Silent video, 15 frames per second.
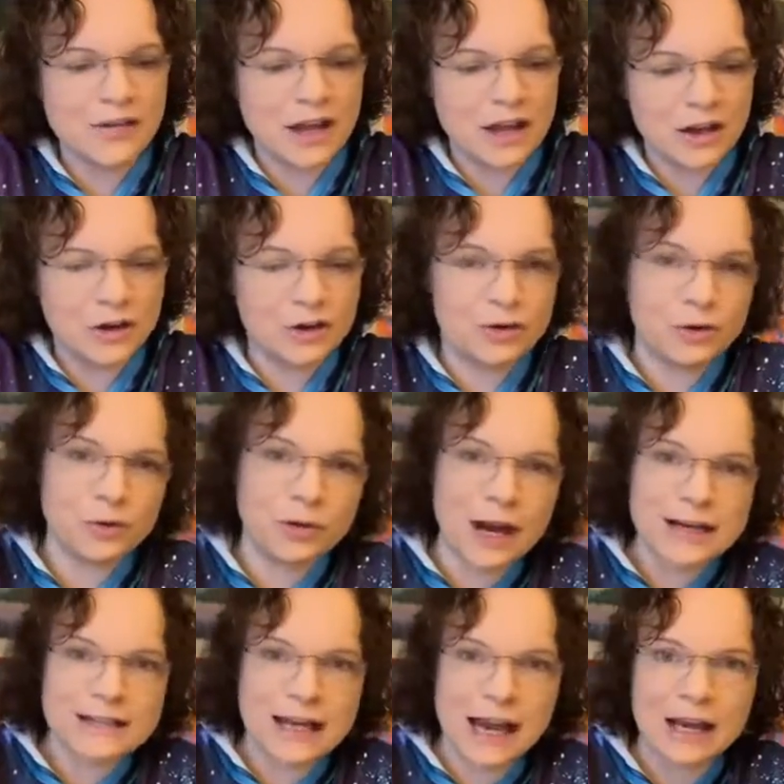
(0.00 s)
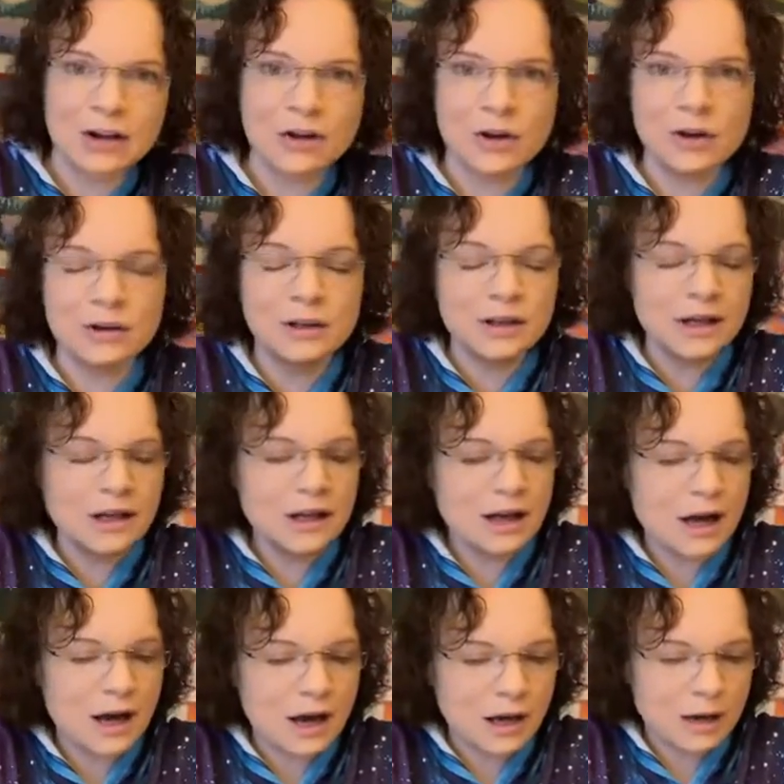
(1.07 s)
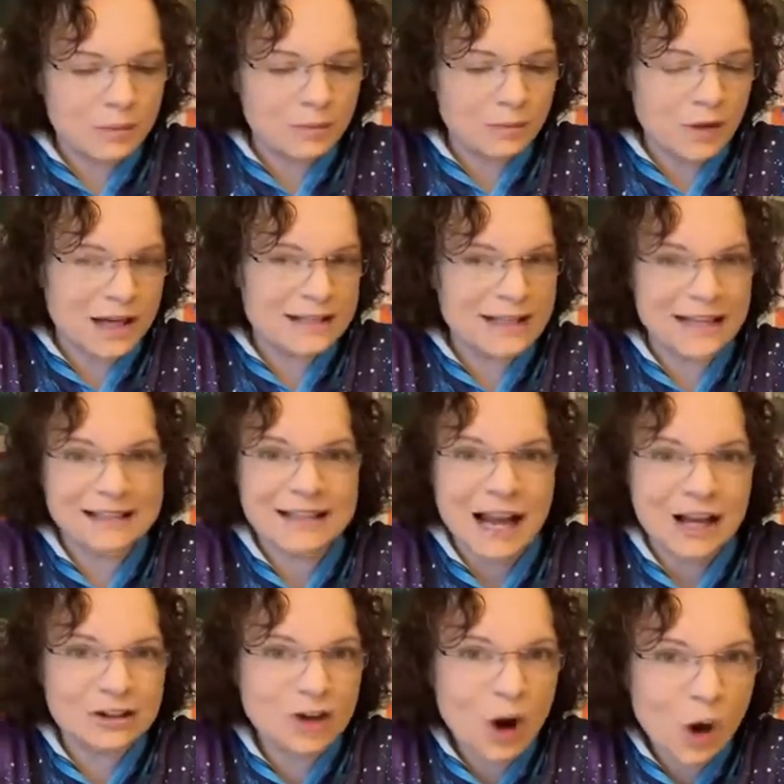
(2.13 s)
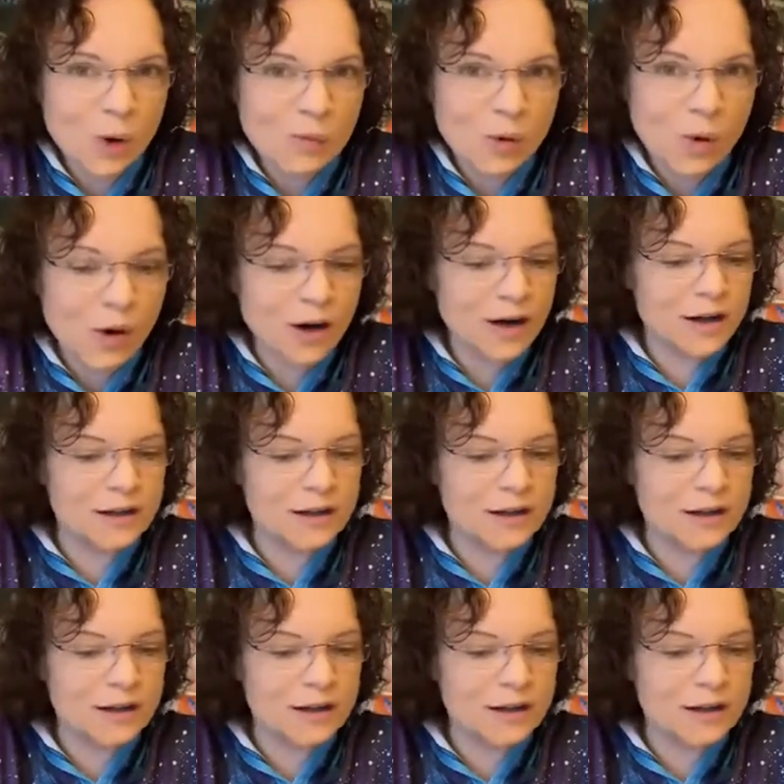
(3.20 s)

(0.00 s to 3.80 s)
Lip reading: You could do a rectangle, a tic-tac-toe board.